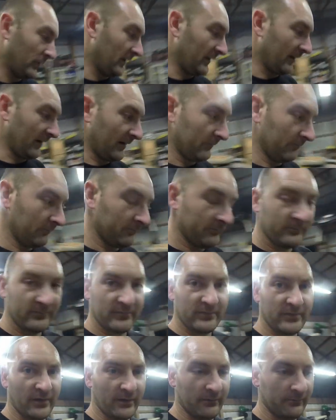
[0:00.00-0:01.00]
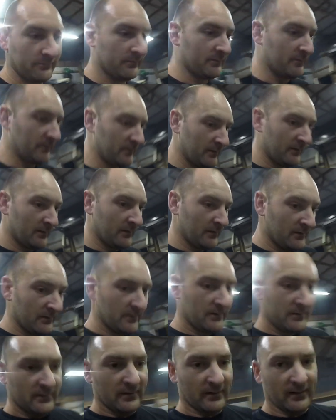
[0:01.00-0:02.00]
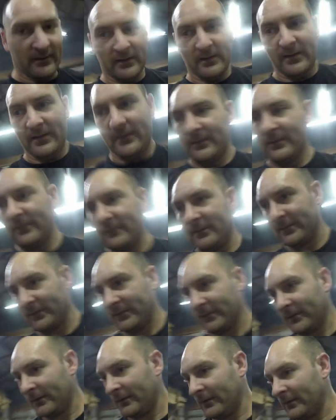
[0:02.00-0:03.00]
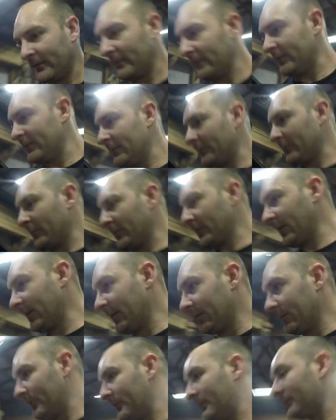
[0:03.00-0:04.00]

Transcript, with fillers: but I got them. So, uh, but yeah,